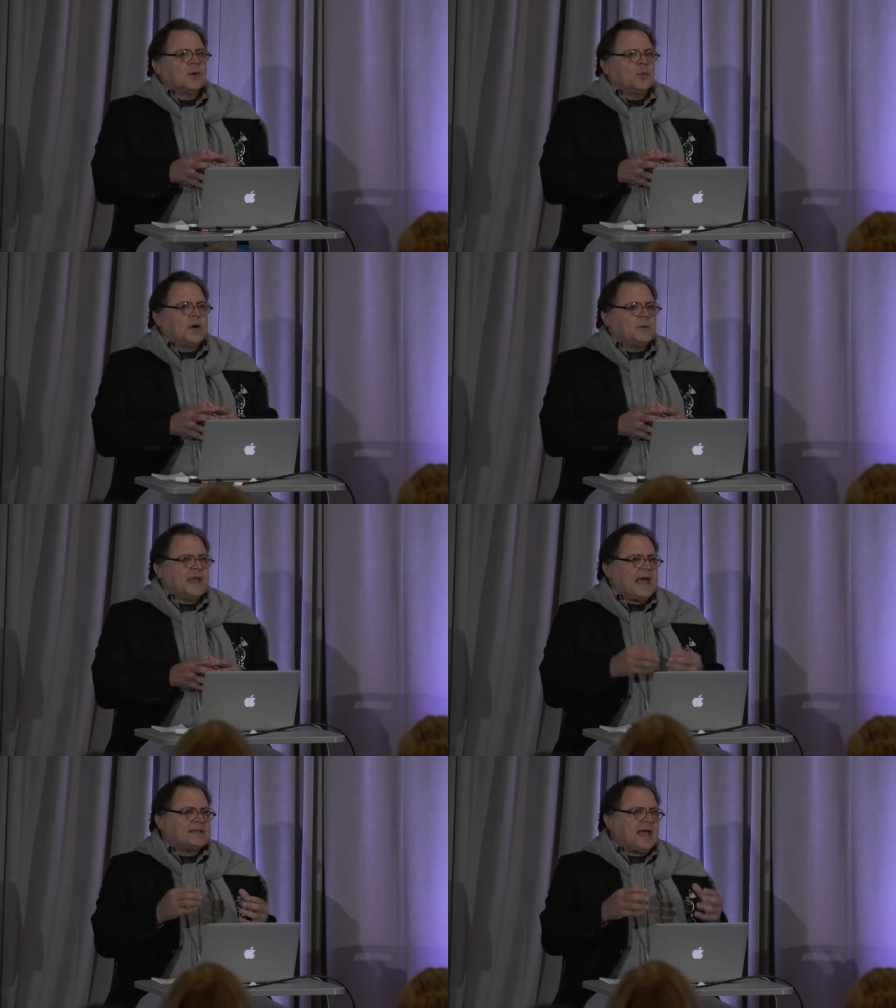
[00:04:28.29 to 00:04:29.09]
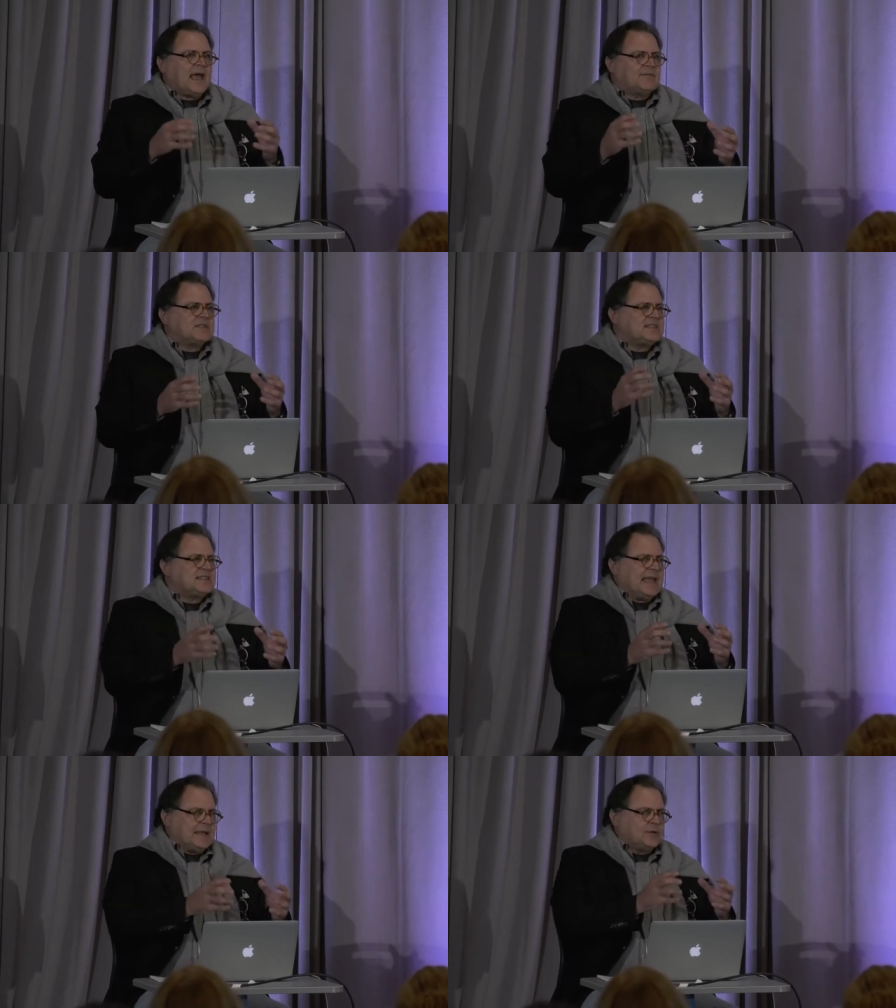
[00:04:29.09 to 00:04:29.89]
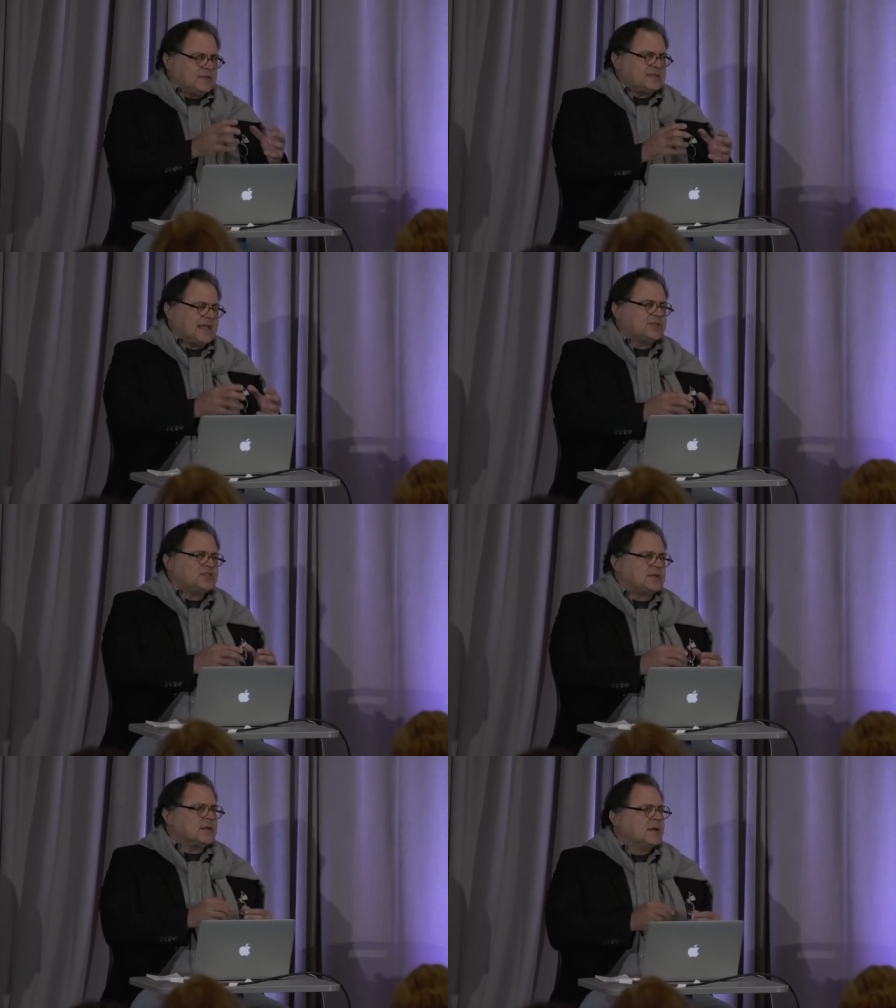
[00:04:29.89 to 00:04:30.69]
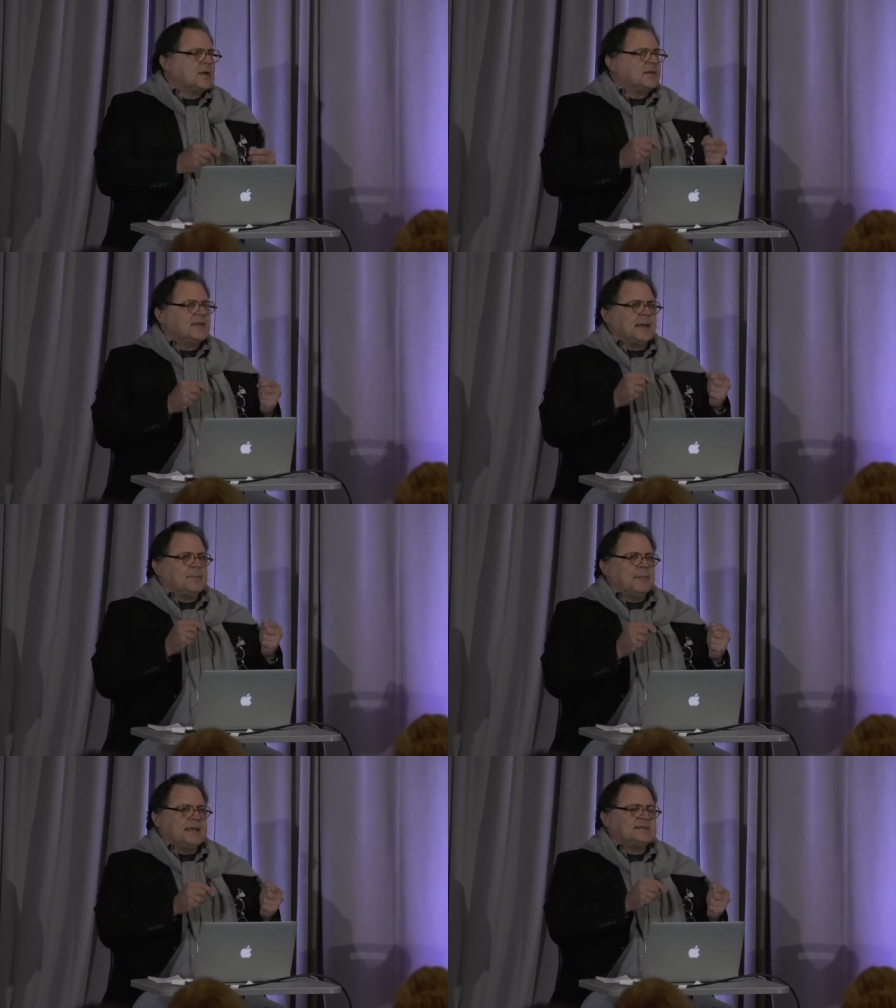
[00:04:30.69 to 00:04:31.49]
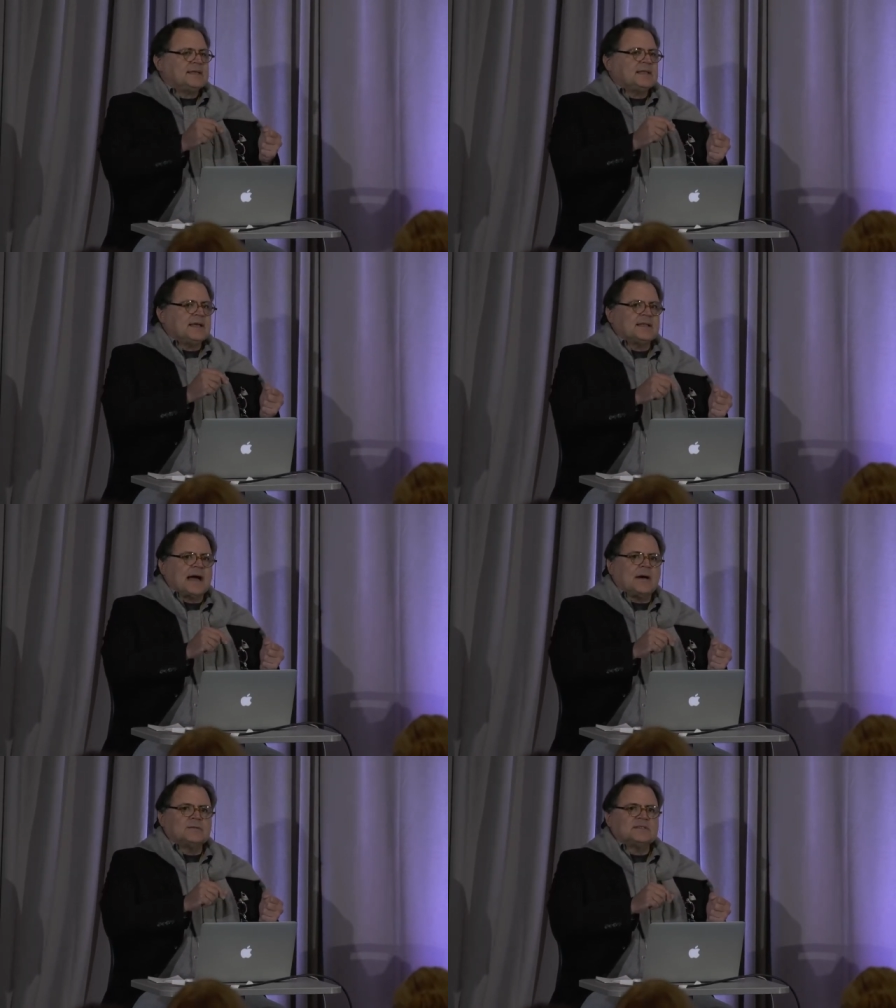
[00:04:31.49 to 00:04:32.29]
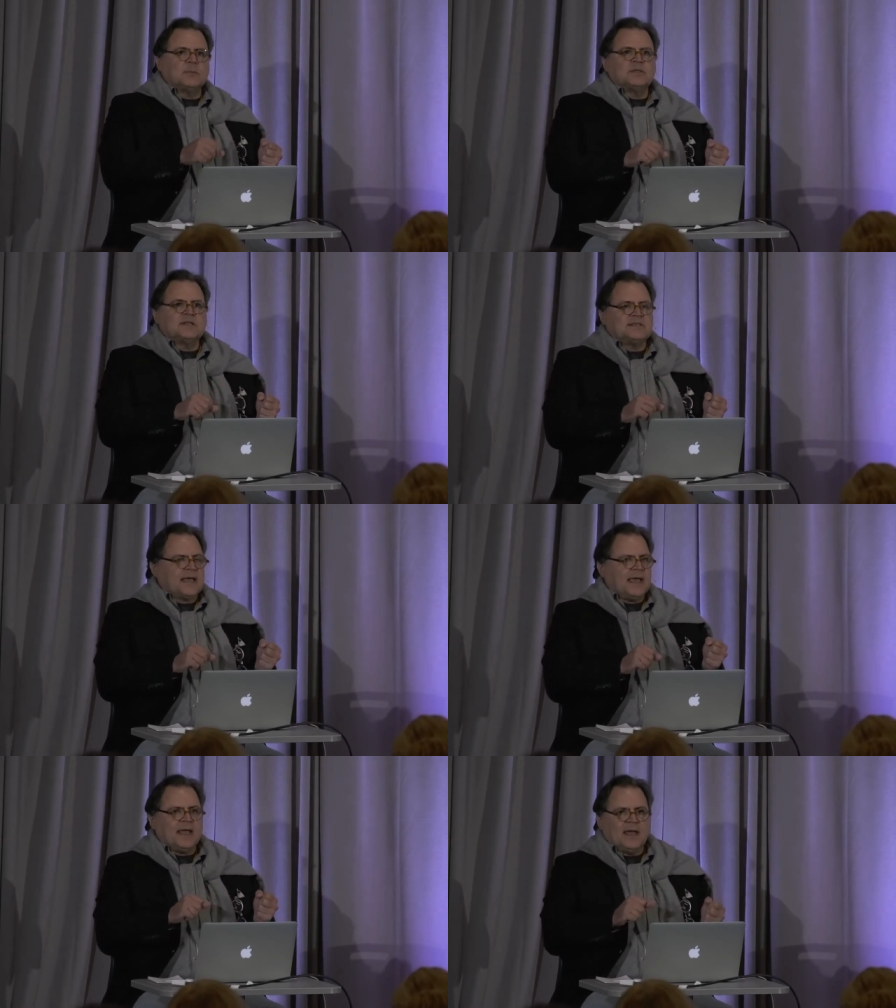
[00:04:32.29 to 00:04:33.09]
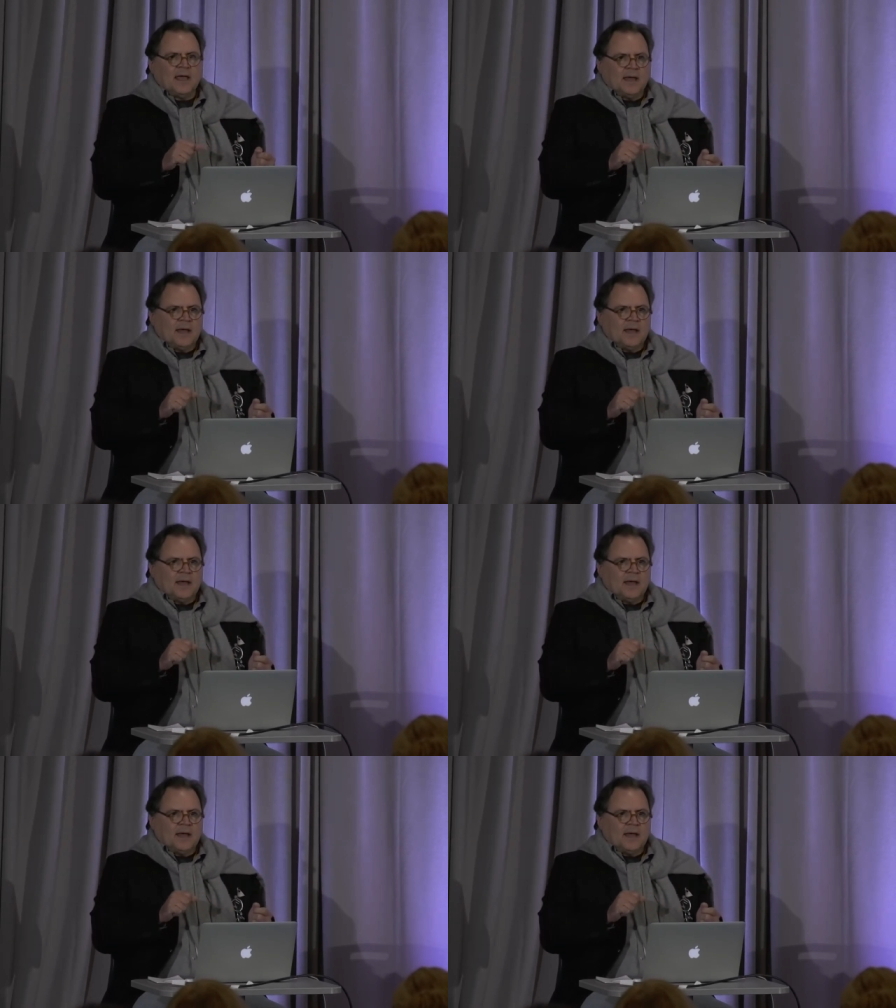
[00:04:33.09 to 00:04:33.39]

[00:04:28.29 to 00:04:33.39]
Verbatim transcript: where we had to have a standardization that basically allowed someone to say,